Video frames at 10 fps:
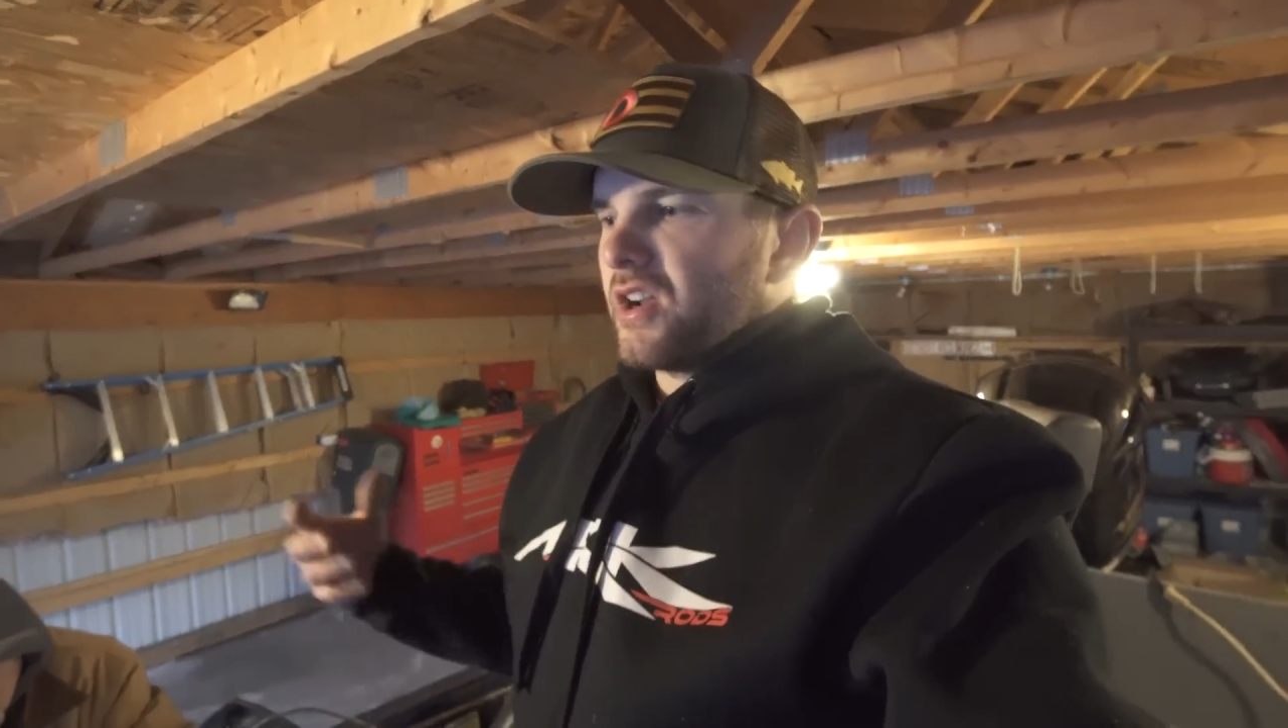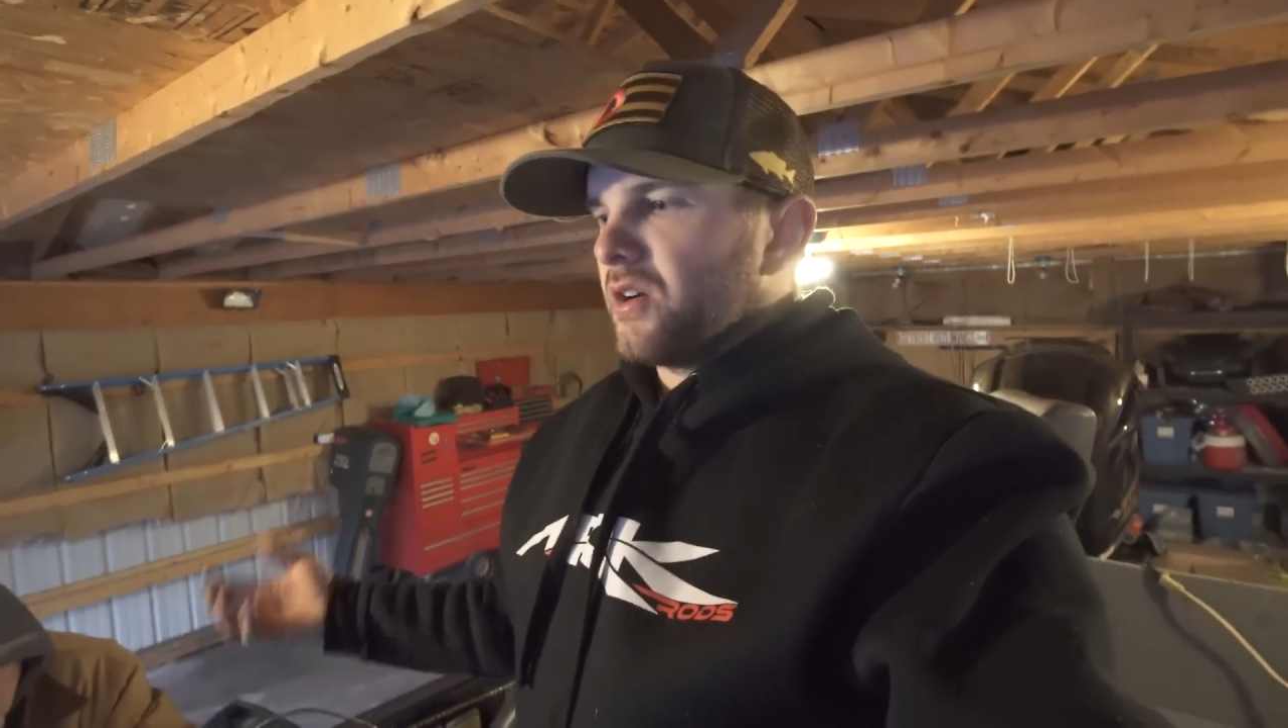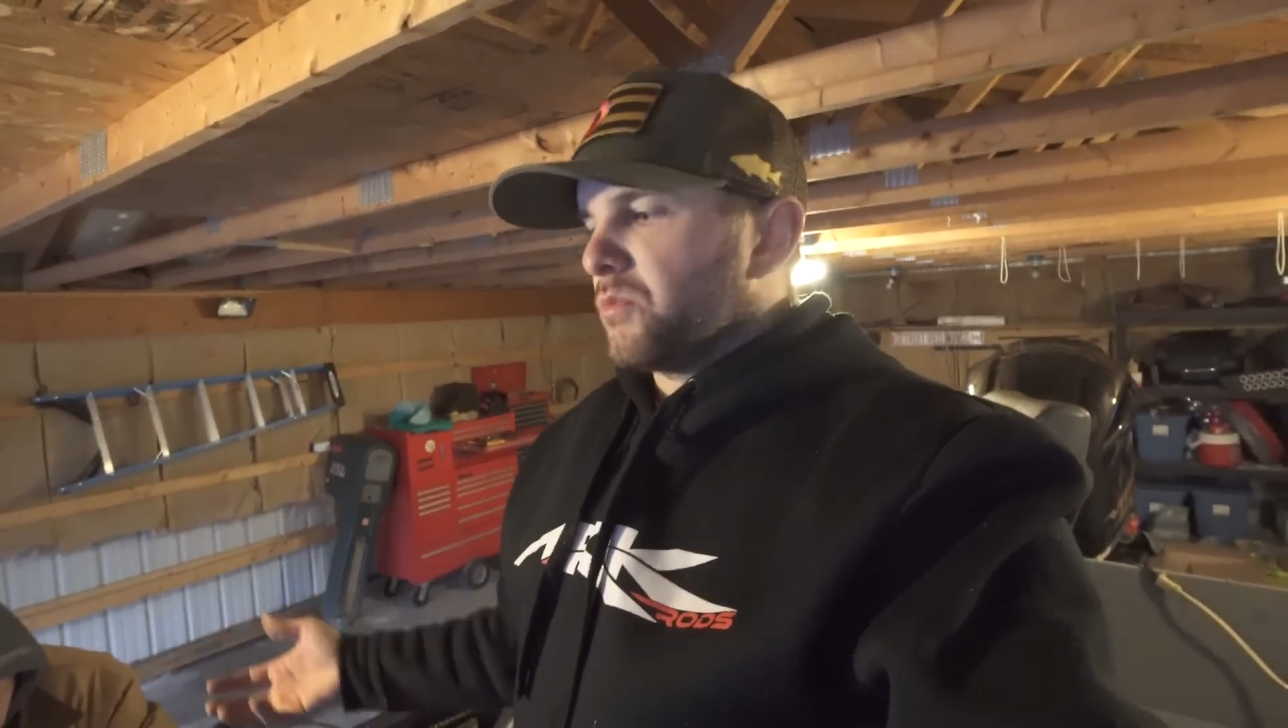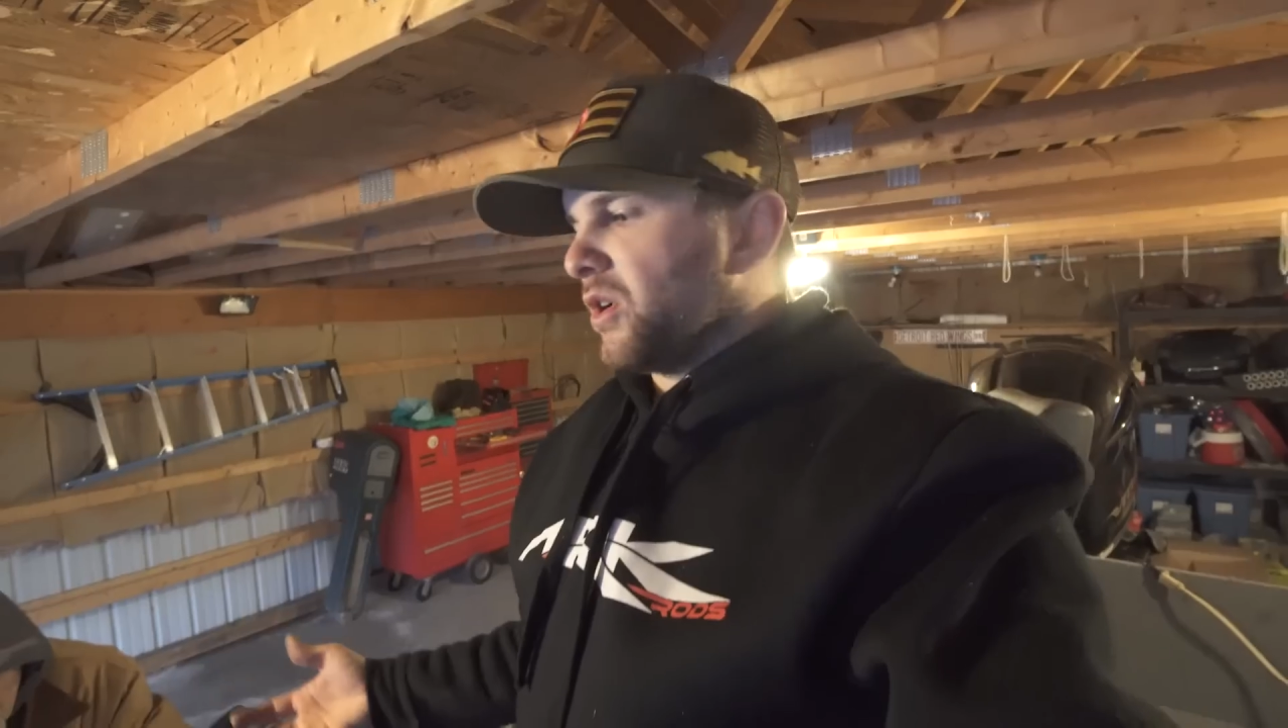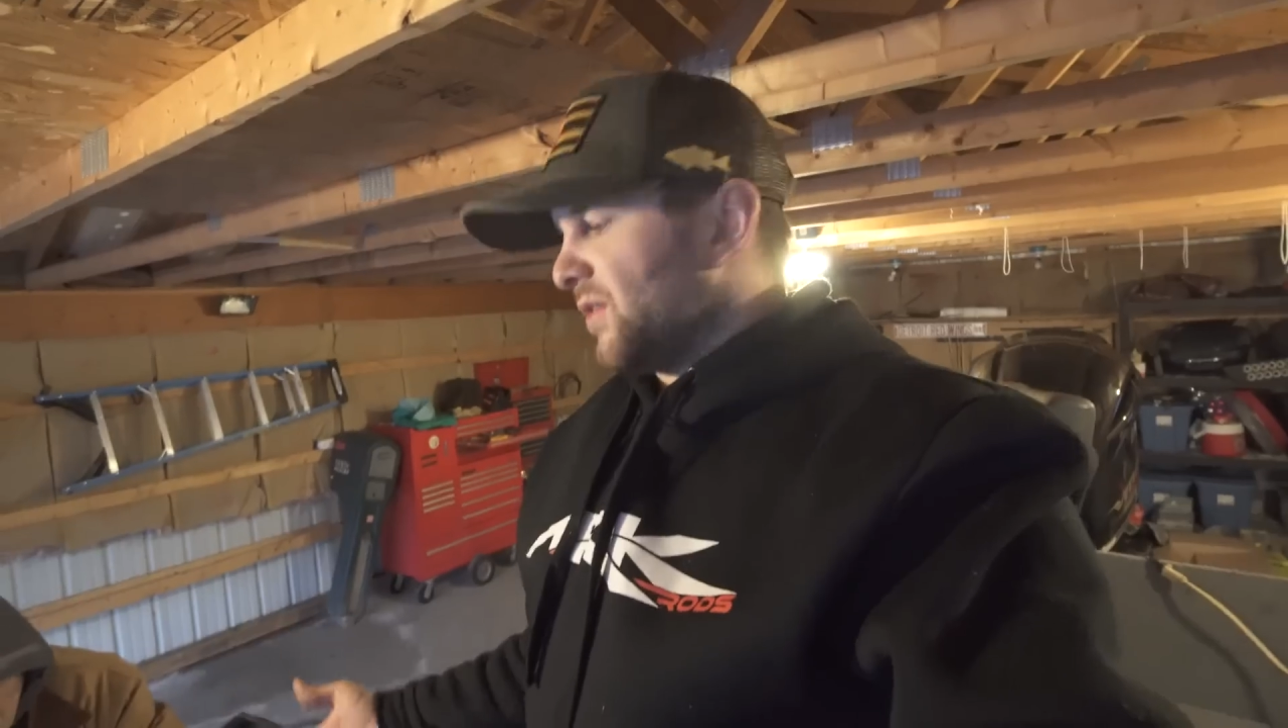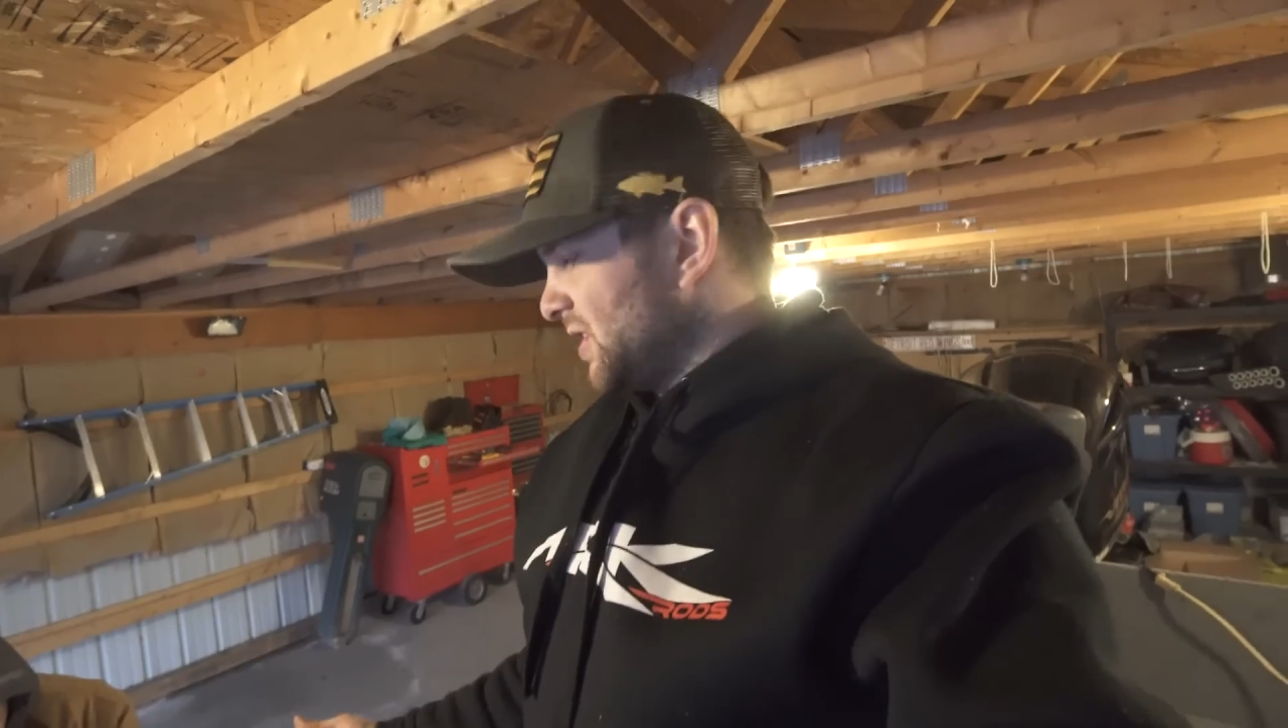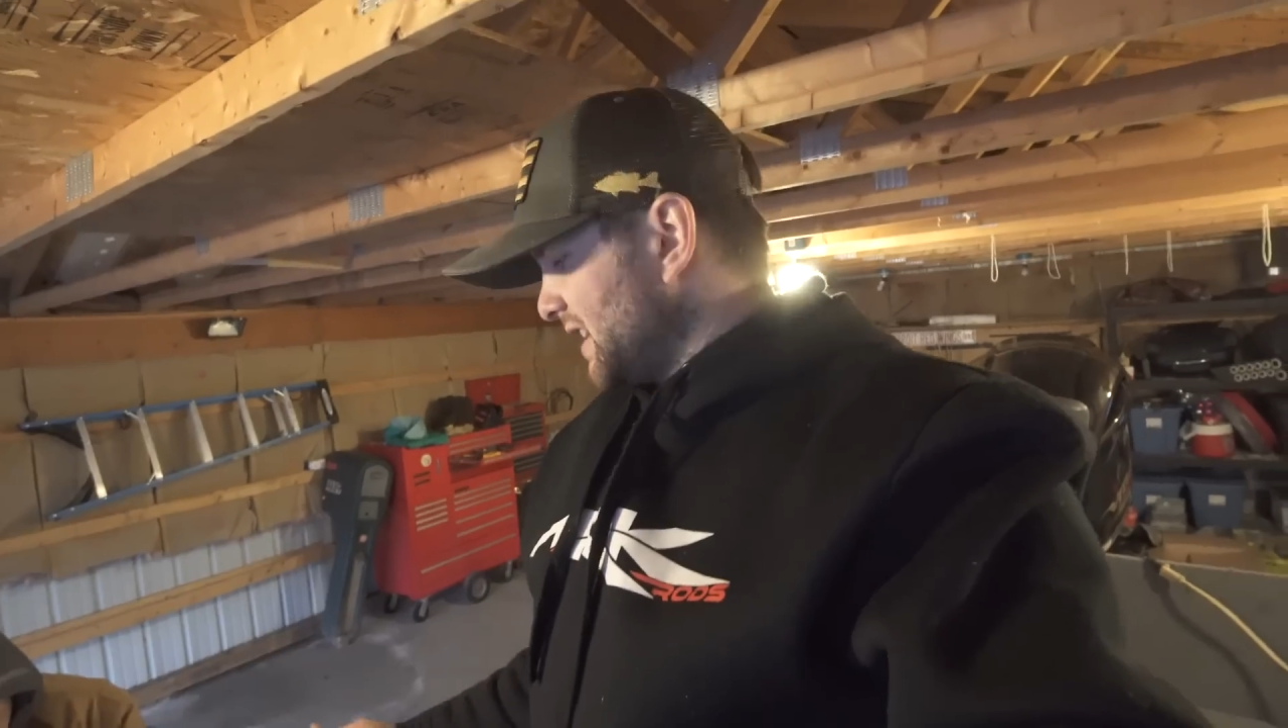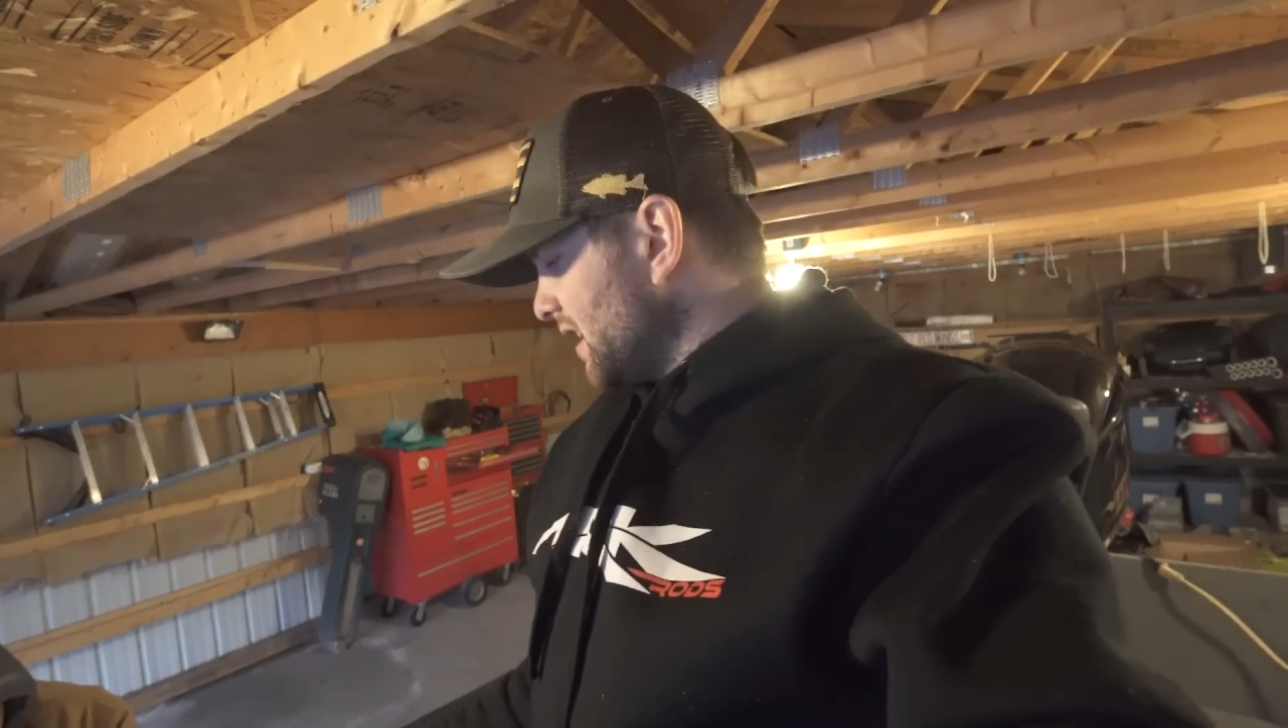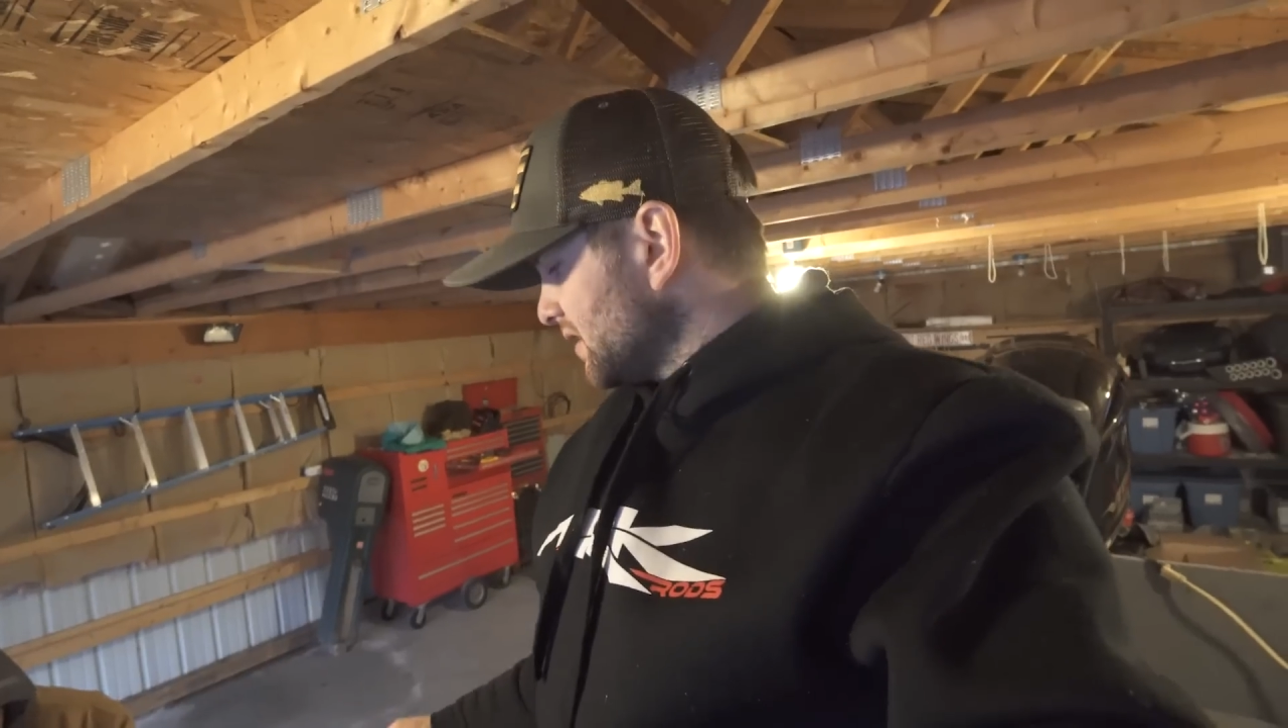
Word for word: are and where everything